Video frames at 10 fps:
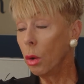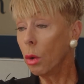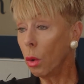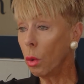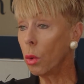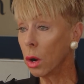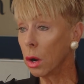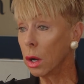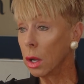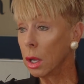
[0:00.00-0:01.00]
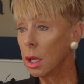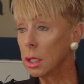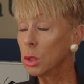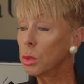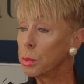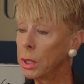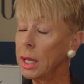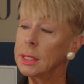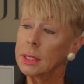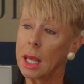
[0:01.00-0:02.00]
or to
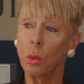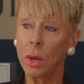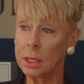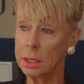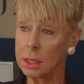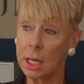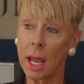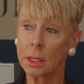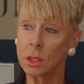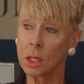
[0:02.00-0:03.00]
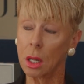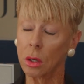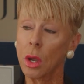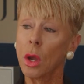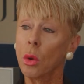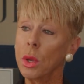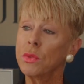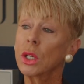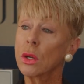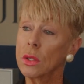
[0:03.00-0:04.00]
replace that wasted tax dollar, we have
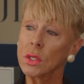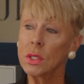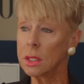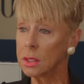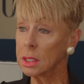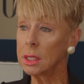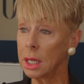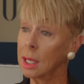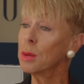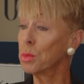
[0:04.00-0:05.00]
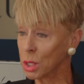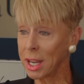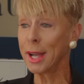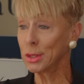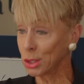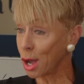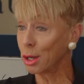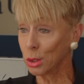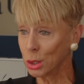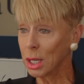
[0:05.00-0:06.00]
to go to the citizens and get more tax
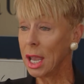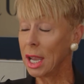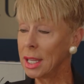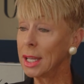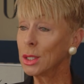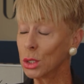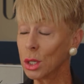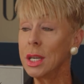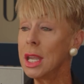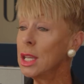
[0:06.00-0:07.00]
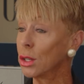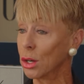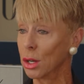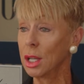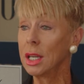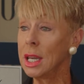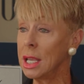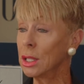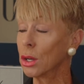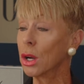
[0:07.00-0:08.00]
dollars. And that is neither
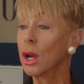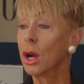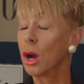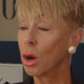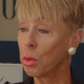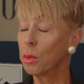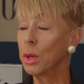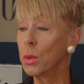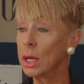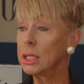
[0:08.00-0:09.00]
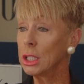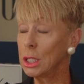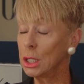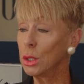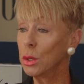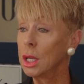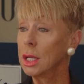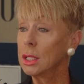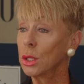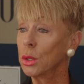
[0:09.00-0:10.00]
are what we want to do.
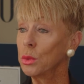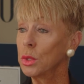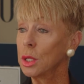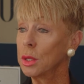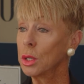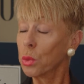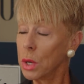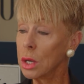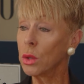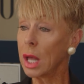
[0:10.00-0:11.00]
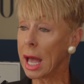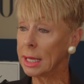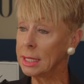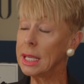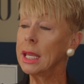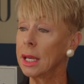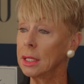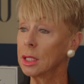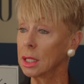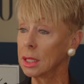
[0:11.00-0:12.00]
So the real idea,
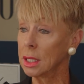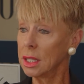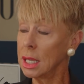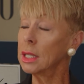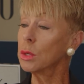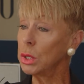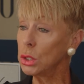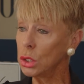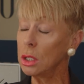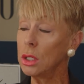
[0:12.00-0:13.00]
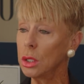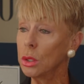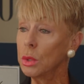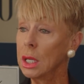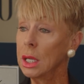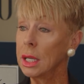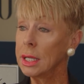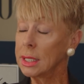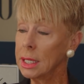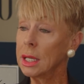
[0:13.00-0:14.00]
the thing that we should do,
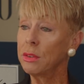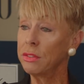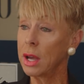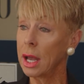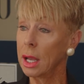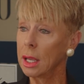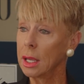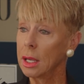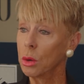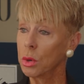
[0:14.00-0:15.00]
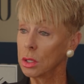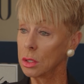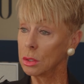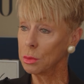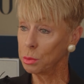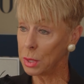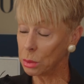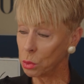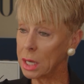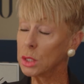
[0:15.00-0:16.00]
is identify where they're
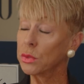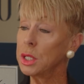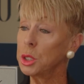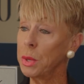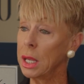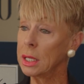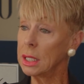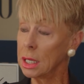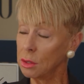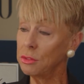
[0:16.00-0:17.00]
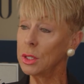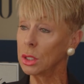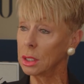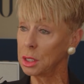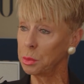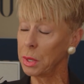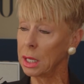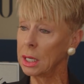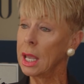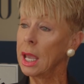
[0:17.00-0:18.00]
being wastefully spent, inefficiently
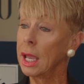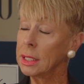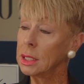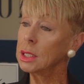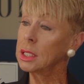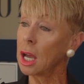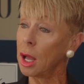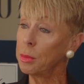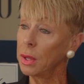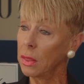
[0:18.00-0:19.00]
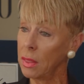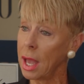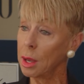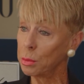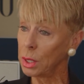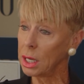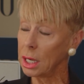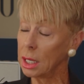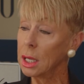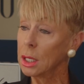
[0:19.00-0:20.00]
spent, and stop that
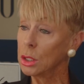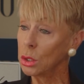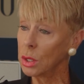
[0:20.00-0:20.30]
bleeding. So